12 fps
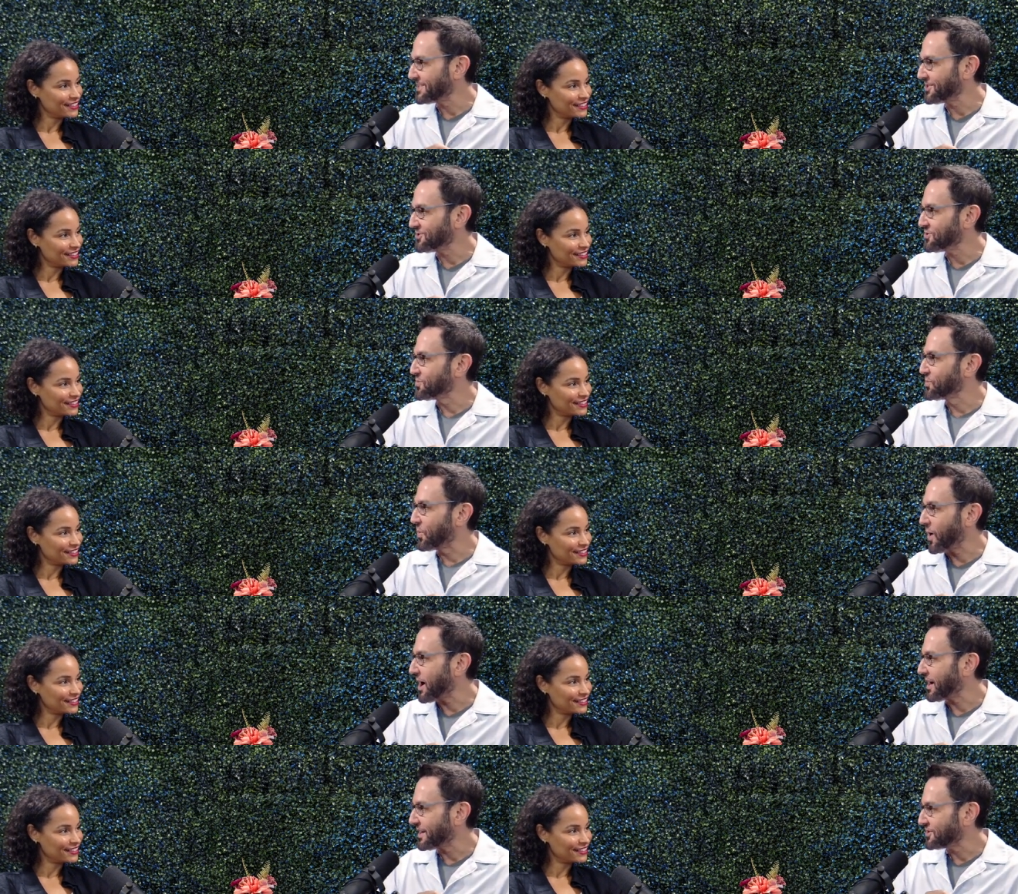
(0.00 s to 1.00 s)
Speaker 1: Did you
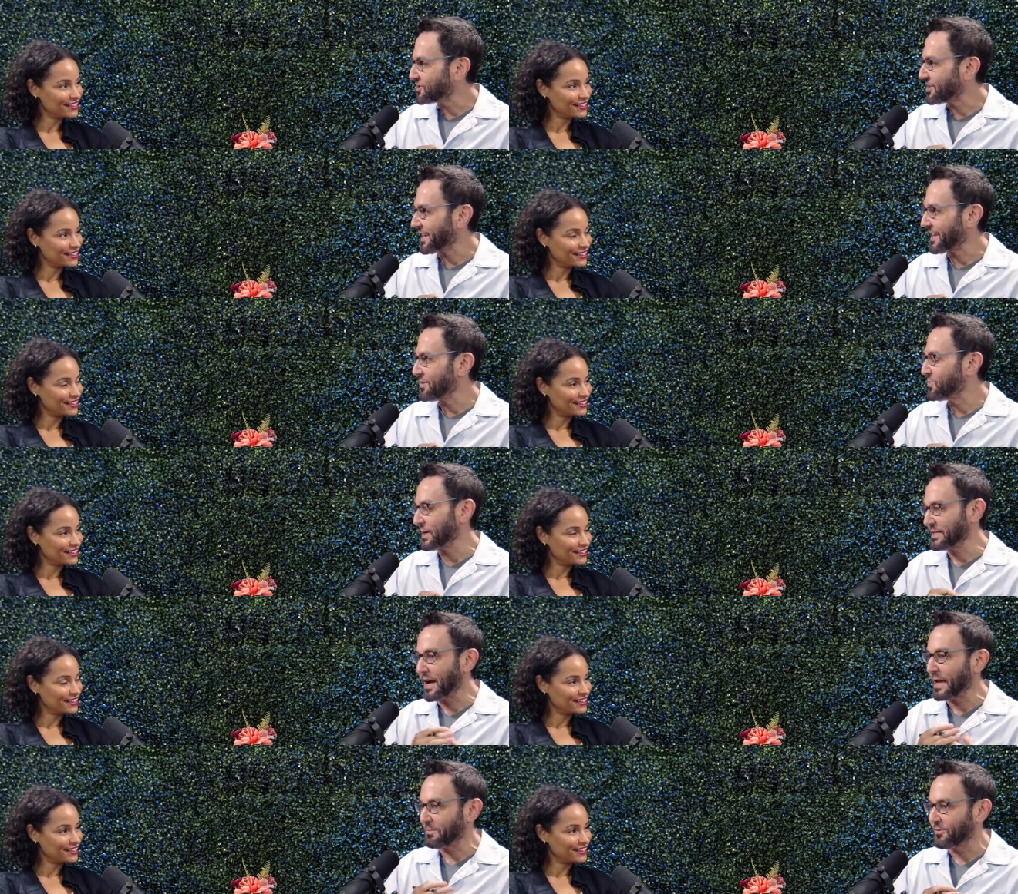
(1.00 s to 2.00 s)
watch? Like, and what
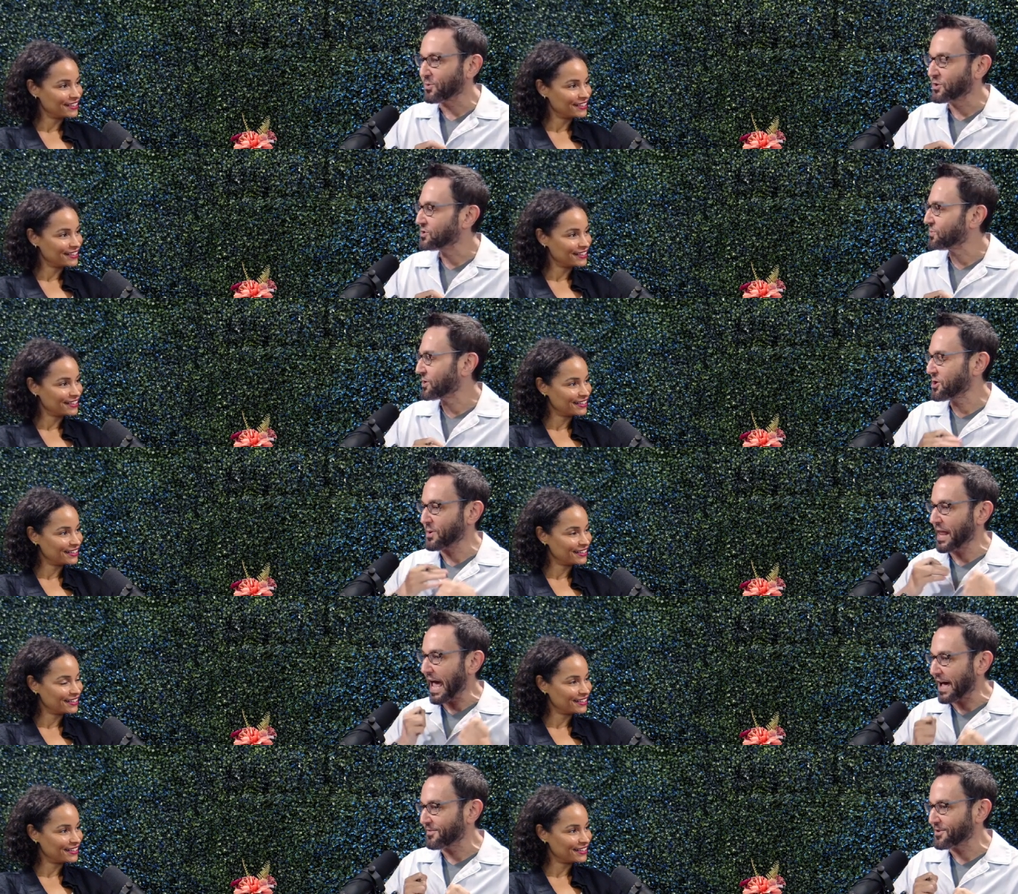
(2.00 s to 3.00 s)
type of were you? Were you an
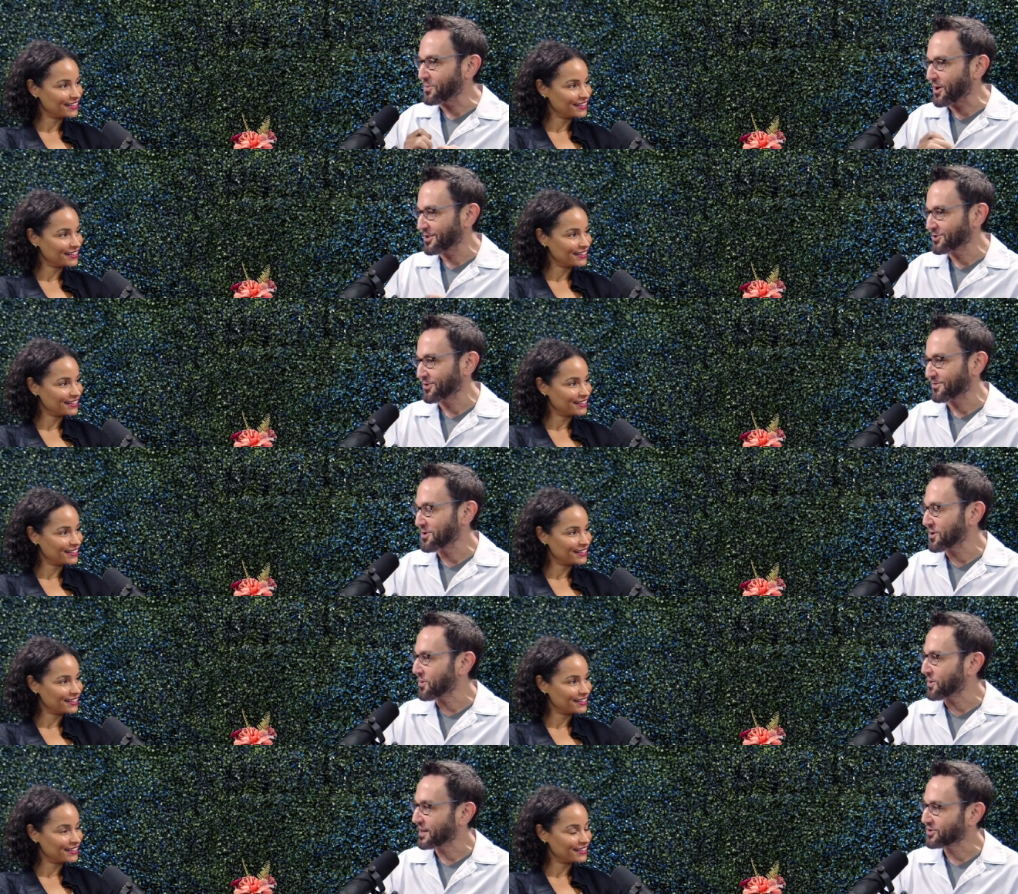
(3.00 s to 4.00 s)
avid watcher? If
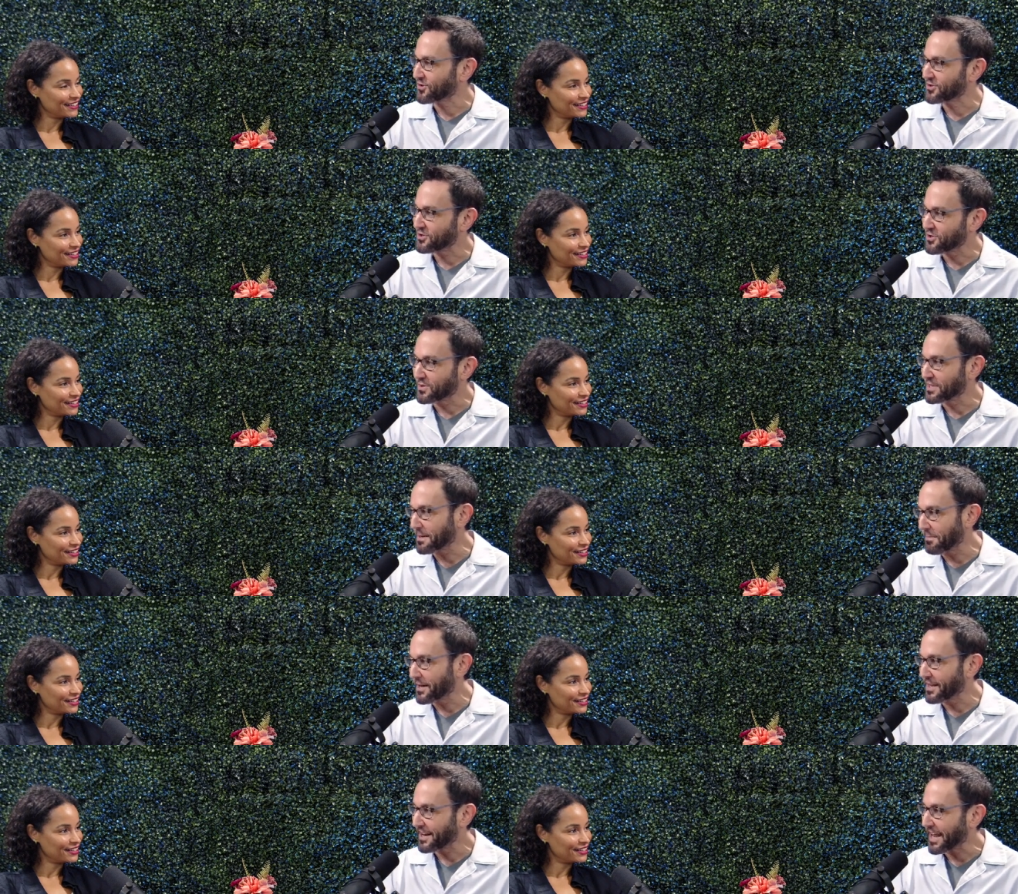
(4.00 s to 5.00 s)
you're a watcher, did you
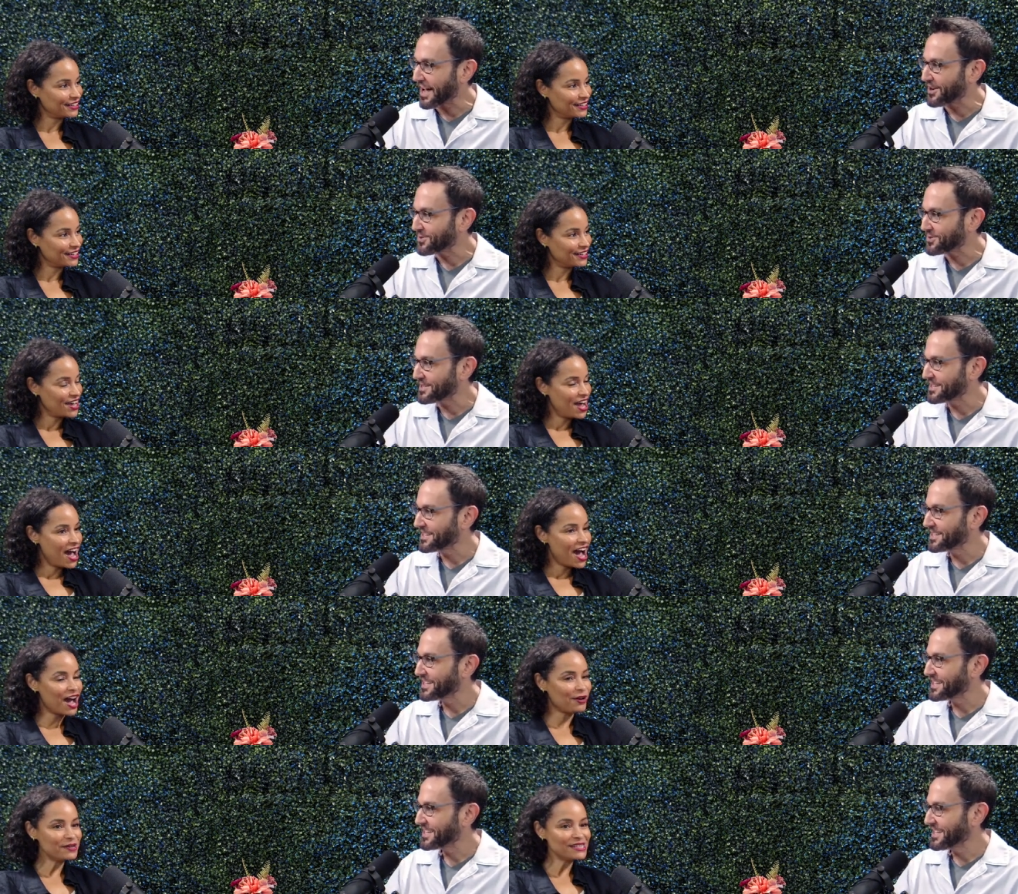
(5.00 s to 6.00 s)
dip in and out?
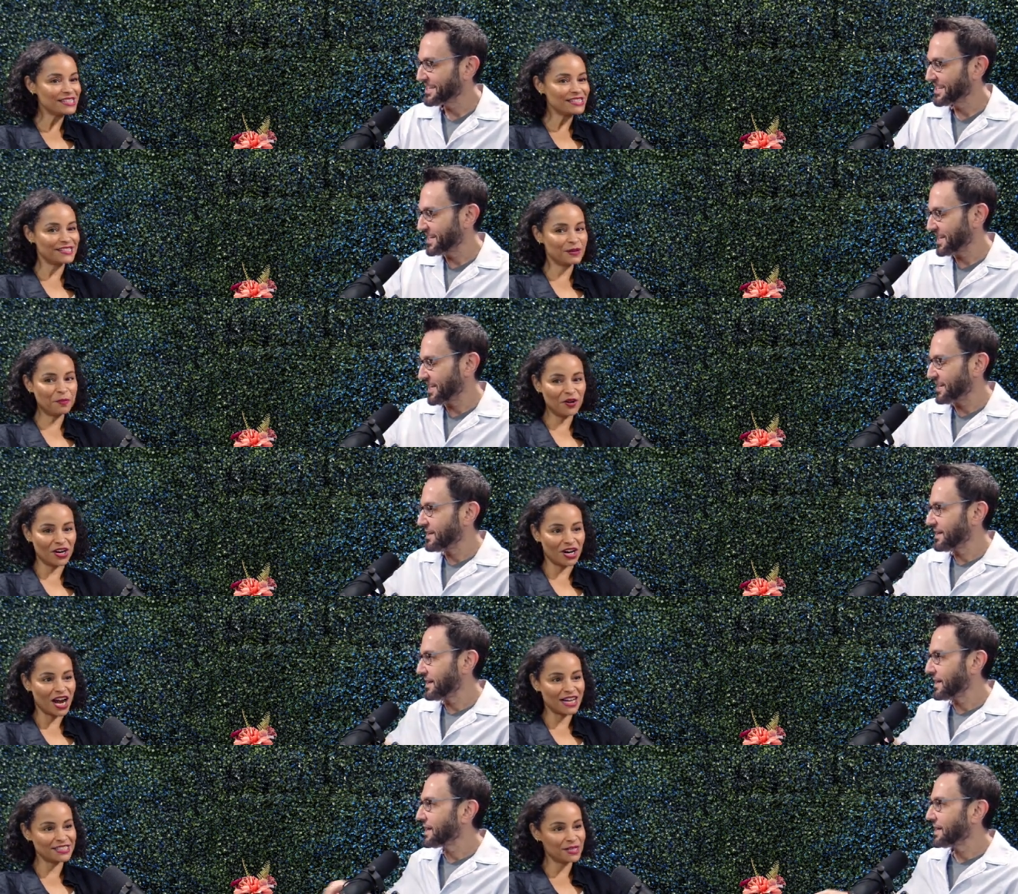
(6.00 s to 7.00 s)
Speaker 2: I was a
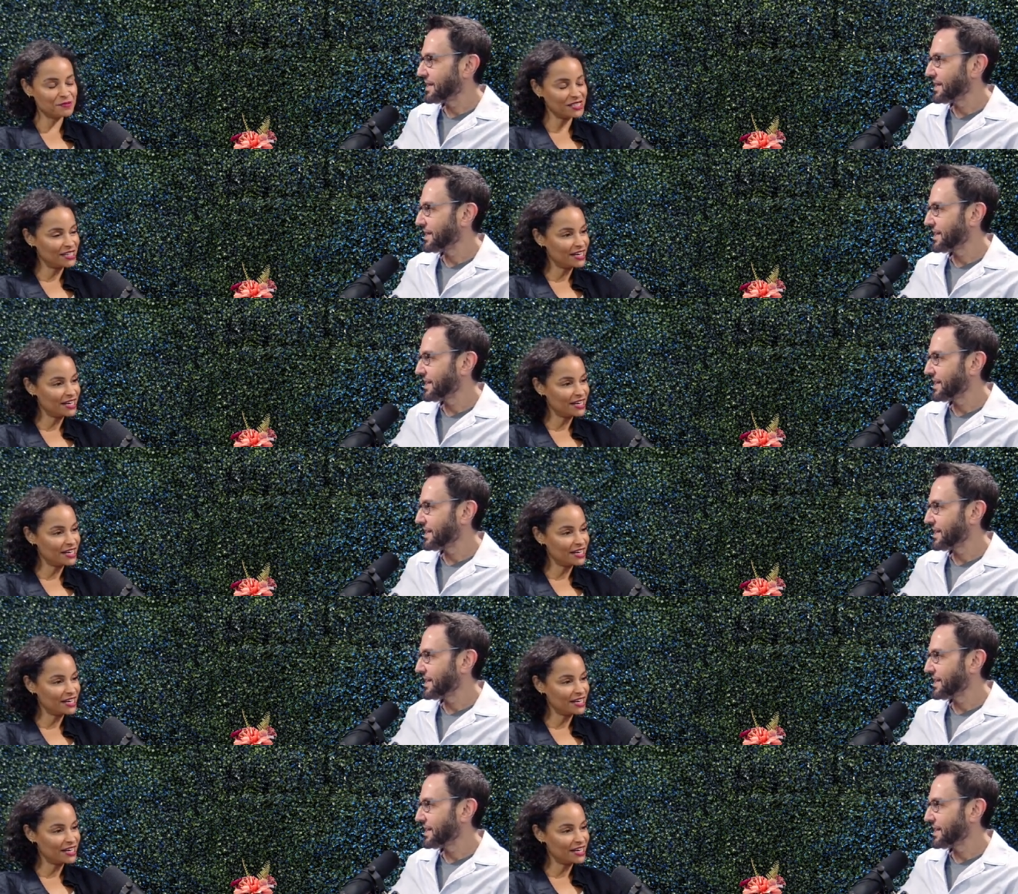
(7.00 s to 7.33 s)
dipper. I dipped in